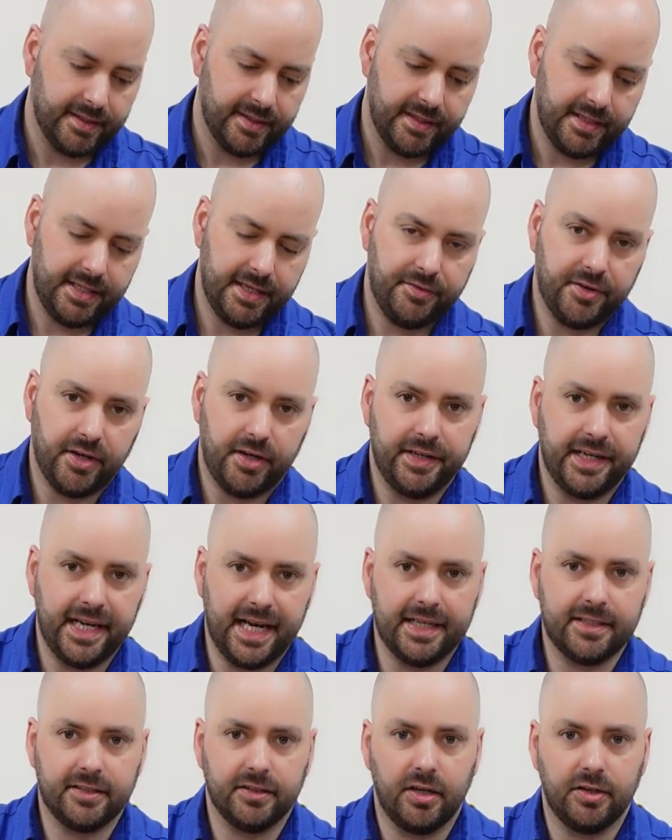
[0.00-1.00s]
You've got a
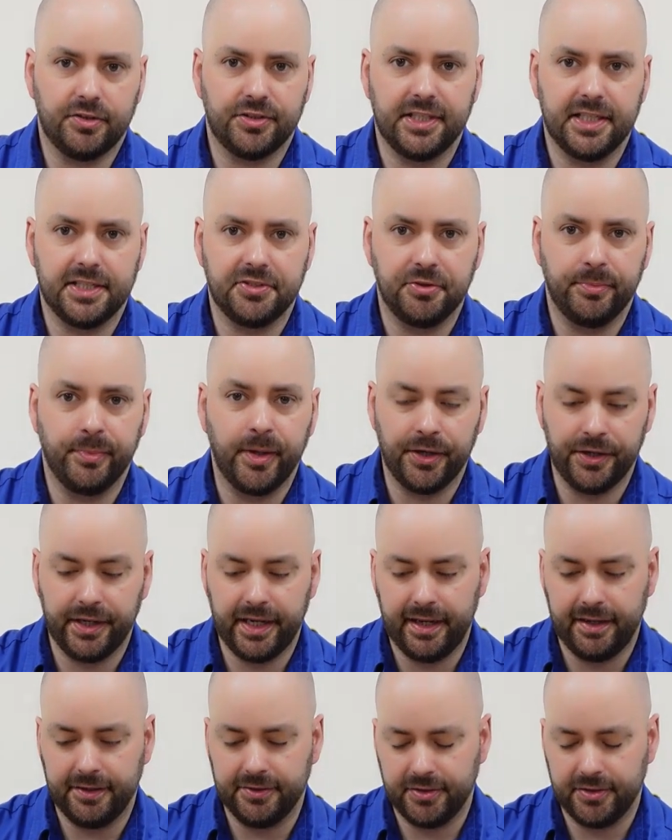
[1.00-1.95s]
nice lock system on here.